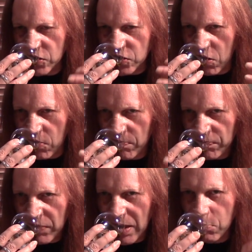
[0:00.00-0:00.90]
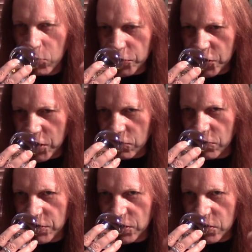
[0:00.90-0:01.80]
It's got more
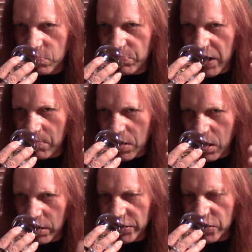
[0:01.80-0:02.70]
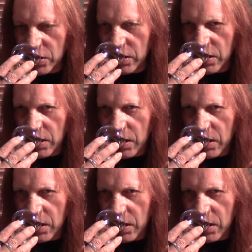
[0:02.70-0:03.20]
citrus. It's become lighter.